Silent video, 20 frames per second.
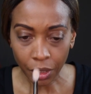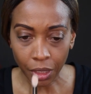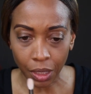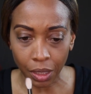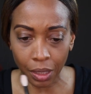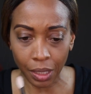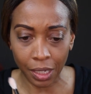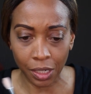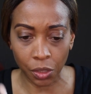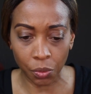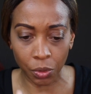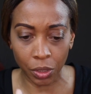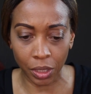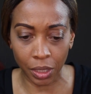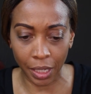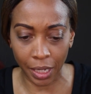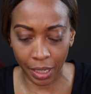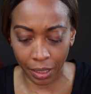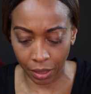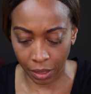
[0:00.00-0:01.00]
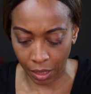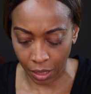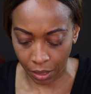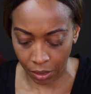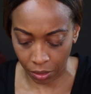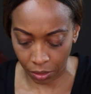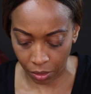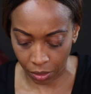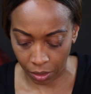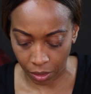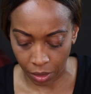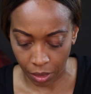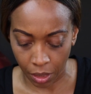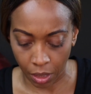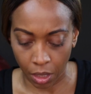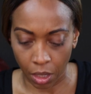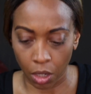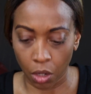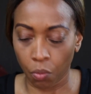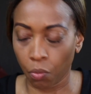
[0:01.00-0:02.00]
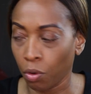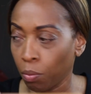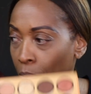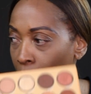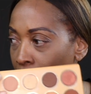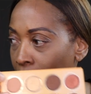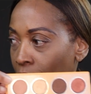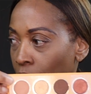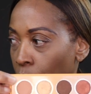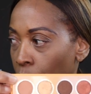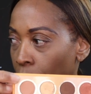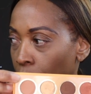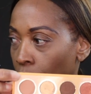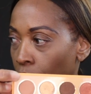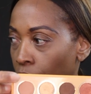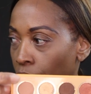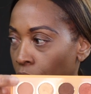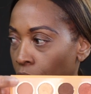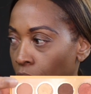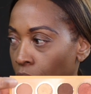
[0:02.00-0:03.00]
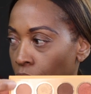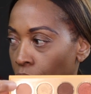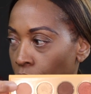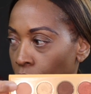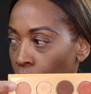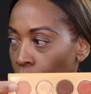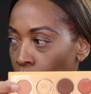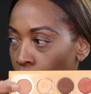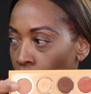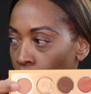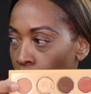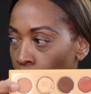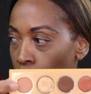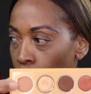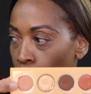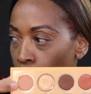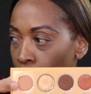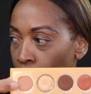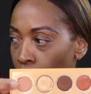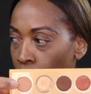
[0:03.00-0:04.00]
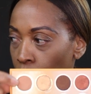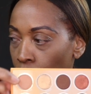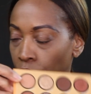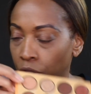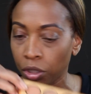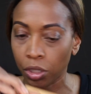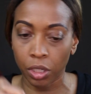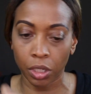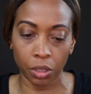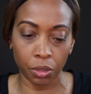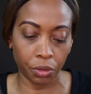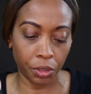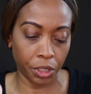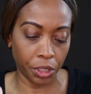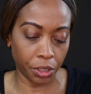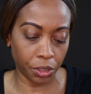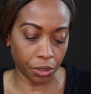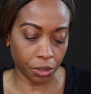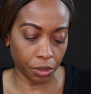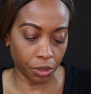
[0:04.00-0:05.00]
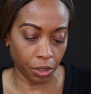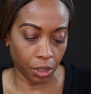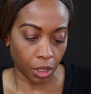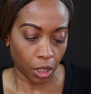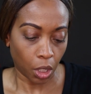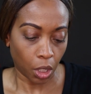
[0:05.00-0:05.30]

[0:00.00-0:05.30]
That's what that kind of reminds me of here, this transition color here.